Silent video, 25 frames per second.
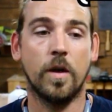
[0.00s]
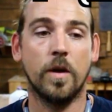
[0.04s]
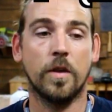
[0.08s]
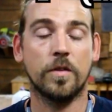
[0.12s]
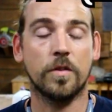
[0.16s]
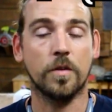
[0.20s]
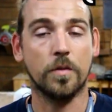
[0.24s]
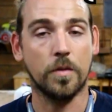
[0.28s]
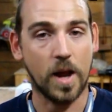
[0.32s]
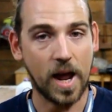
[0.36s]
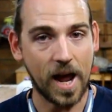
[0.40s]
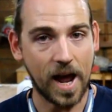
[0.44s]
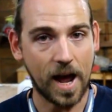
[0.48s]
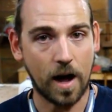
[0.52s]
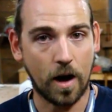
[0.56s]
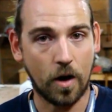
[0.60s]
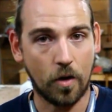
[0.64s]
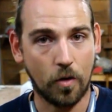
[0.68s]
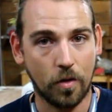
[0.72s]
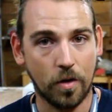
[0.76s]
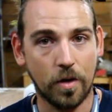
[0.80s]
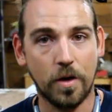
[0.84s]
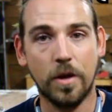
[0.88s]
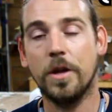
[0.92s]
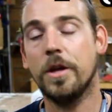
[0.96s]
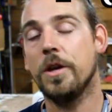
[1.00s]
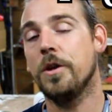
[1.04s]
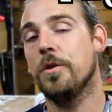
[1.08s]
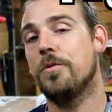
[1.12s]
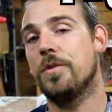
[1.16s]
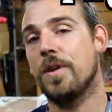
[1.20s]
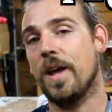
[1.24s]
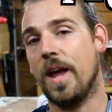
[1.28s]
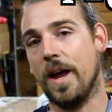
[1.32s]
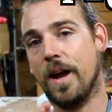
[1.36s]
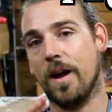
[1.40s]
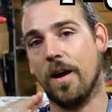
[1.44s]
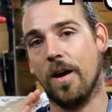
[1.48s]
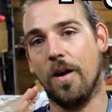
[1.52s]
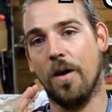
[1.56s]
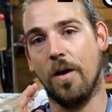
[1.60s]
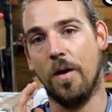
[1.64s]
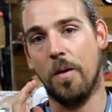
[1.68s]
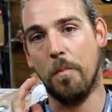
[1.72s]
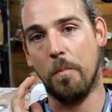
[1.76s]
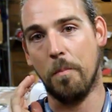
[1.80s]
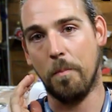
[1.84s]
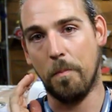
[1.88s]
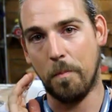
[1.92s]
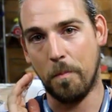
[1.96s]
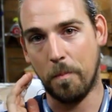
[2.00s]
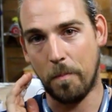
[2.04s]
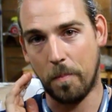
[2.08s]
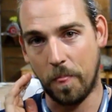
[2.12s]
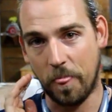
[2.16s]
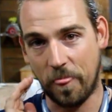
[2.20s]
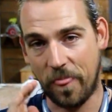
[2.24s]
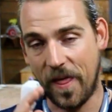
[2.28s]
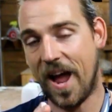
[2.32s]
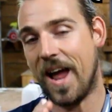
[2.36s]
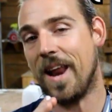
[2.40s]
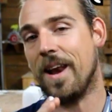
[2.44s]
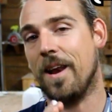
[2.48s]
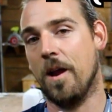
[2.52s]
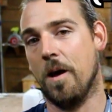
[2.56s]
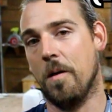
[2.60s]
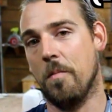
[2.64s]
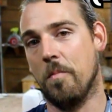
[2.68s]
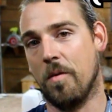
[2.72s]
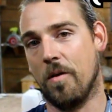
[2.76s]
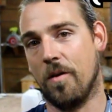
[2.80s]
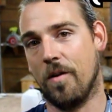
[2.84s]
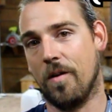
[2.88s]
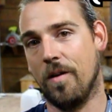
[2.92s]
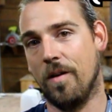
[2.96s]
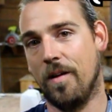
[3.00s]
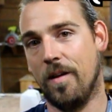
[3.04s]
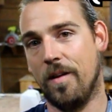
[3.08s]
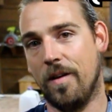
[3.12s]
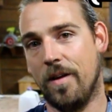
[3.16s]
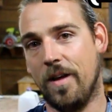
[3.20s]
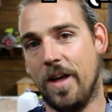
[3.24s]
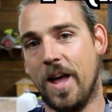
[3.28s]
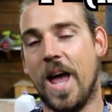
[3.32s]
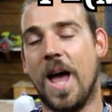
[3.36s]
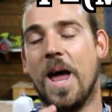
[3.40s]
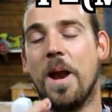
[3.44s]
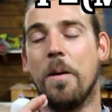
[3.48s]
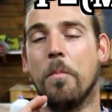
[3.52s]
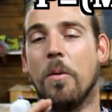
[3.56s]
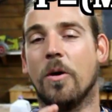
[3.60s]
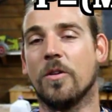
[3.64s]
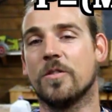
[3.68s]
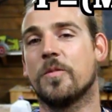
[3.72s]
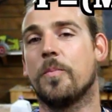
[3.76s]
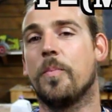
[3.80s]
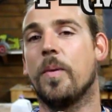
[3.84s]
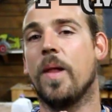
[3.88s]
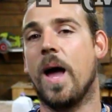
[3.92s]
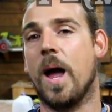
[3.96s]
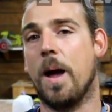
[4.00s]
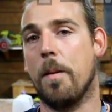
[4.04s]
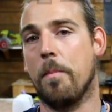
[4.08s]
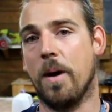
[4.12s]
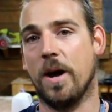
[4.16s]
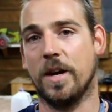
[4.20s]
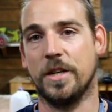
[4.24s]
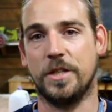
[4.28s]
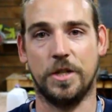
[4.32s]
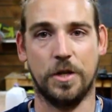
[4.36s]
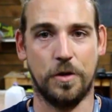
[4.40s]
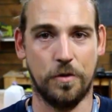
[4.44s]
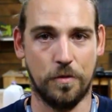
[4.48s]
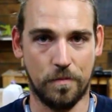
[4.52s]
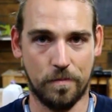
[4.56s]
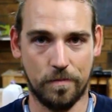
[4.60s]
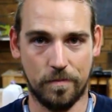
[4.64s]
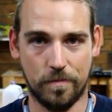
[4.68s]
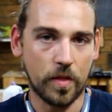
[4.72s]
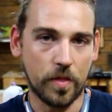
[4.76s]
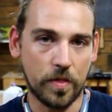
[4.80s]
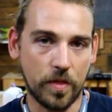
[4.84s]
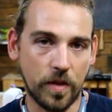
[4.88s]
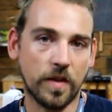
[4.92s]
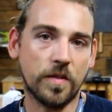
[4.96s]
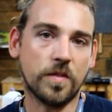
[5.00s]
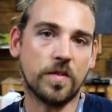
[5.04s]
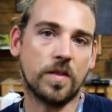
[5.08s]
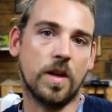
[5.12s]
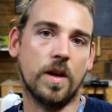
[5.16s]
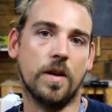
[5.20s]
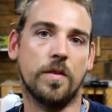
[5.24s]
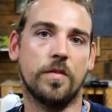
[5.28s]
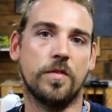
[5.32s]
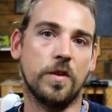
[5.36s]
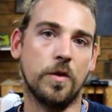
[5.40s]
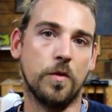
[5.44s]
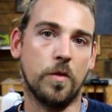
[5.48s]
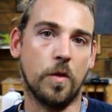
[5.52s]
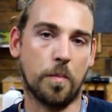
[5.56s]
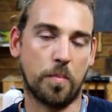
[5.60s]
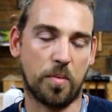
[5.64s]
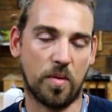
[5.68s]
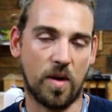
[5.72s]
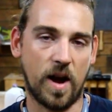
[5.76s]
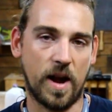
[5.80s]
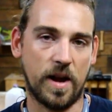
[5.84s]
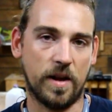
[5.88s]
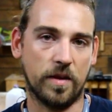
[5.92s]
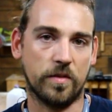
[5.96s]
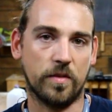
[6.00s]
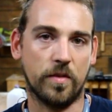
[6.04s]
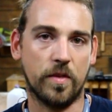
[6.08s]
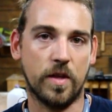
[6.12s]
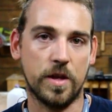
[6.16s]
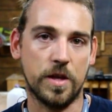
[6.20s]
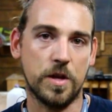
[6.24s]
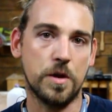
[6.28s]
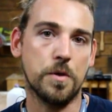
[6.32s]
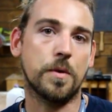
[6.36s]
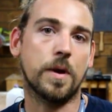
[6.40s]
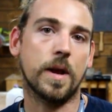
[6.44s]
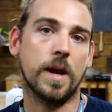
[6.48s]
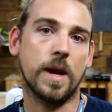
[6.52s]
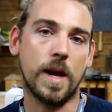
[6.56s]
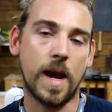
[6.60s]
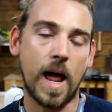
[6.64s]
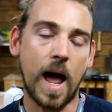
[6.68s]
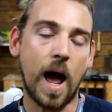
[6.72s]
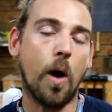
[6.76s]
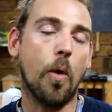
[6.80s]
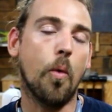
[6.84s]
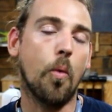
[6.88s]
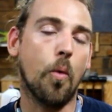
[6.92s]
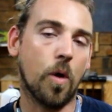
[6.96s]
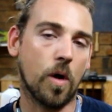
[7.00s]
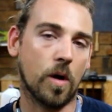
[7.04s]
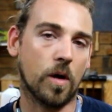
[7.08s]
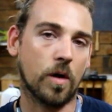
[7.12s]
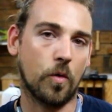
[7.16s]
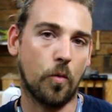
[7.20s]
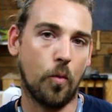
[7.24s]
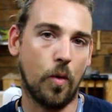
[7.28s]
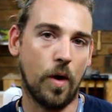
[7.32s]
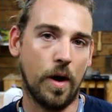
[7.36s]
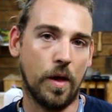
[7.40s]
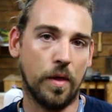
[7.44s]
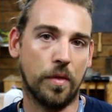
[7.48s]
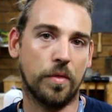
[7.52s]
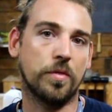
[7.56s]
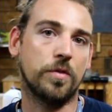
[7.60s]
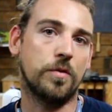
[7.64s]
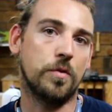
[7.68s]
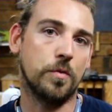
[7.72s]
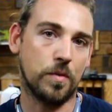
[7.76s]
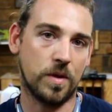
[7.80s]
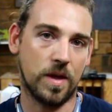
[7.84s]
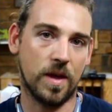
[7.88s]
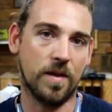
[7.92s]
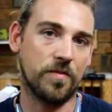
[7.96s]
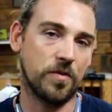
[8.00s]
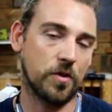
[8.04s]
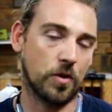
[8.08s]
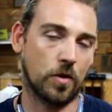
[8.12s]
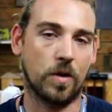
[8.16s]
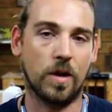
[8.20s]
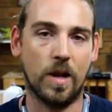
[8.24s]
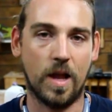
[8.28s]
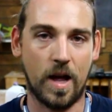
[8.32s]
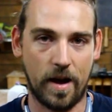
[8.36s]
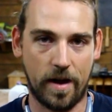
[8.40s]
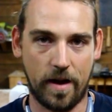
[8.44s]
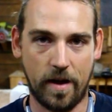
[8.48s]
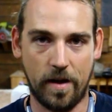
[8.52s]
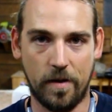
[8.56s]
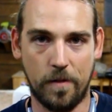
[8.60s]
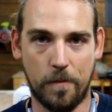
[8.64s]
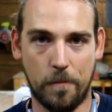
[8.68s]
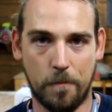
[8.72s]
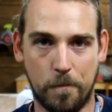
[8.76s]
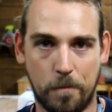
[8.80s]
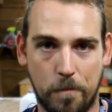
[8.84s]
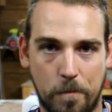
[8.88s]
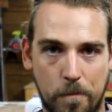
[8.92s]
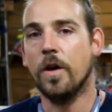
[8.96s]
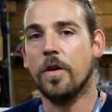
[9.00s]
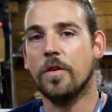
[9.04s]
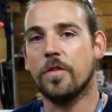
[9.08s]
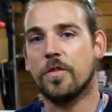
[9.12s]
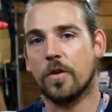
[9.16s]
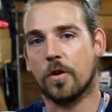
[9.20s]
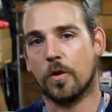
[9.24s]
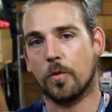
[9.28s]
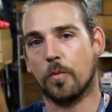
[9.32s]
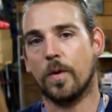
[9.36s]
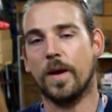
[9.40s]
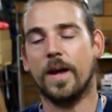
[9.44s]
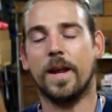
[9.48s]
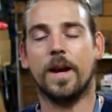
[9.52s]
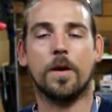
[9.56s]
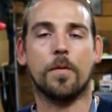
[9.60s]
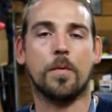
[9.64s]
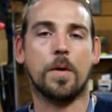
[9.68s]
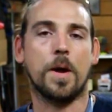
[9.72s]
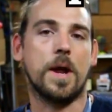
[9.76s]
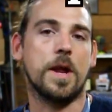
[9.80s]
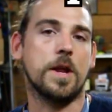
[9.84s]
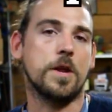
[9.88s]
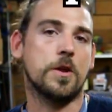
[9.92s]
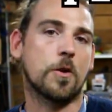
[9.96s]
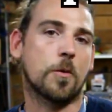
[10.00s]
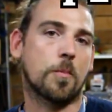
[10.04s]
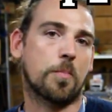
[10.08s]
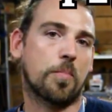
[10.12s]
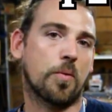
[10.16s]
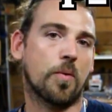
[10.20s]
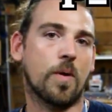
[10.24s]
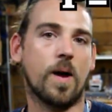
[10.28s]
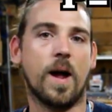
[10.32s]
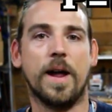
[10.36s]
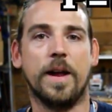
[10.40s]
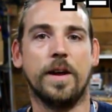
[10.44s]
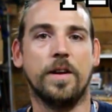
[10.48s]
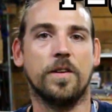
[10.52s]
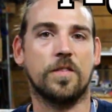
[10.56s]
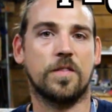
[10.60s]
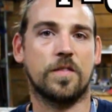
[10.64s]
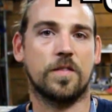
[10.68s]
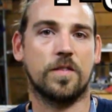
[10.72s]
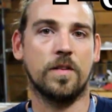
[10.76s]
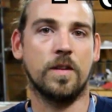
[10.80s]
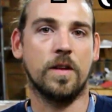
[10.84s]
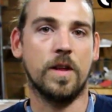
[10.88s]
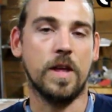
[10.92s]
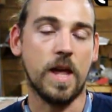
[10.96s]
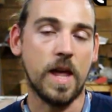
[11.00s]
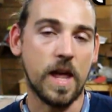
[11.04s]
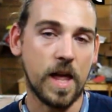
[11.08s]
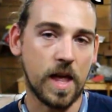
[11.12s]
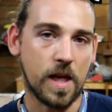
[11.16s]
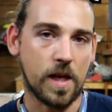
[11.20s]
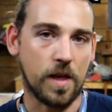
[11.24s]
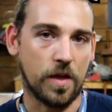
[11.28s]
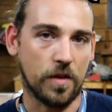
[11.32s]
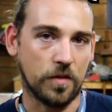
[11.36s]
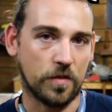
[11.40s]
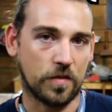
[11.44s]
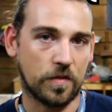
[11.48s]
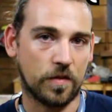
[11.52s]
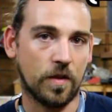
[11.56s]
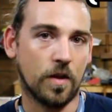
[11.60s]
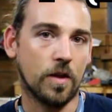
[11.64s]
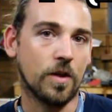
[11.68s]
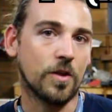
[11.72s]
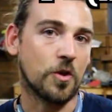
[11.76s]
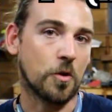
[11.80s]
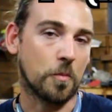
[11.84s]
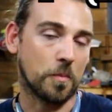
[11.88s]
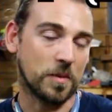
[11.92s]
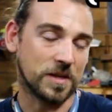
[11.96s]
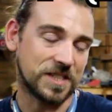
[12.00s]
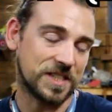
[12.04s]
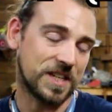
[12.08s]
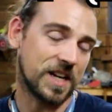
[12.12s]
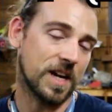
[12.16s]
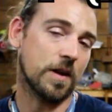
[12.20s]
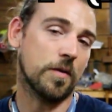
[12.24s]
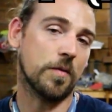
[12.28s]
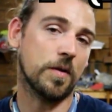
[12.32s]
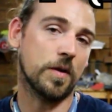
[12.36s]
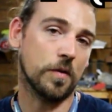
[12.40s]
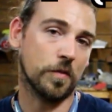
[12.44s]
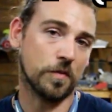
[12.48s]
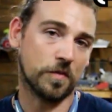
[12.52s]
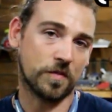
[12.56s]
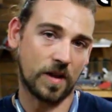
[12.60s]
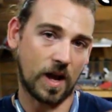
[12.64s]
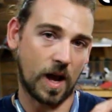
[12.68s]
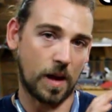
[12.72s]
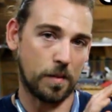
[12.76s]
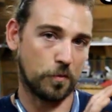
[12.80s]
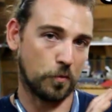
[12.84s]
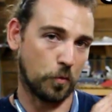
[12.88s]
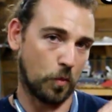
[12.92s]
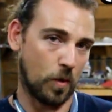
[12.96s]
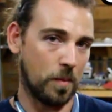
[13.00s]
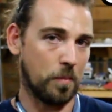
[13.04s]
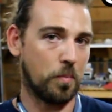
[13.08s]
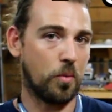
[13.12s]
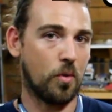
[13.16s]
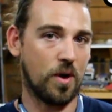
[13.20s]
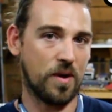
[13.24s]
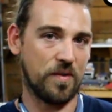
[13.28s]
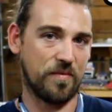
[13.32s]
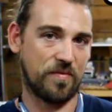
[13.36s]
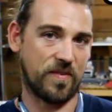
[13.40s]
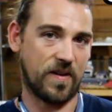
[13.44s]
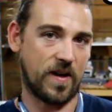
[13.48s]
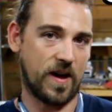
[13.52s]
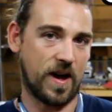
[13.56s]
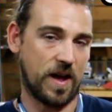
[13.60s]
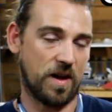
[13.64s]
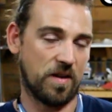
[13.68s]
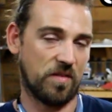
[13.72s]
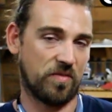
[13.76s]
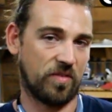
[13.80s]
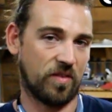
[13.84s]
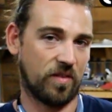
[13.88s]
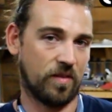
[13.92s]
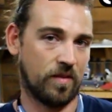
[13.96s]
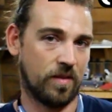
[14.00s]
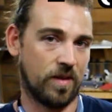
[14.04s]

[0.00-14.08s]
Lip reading: So now you take that number and multiply it by 2. This gives you the price that you can now work with to give your client. So to reiterate, your price is your materials times 1.5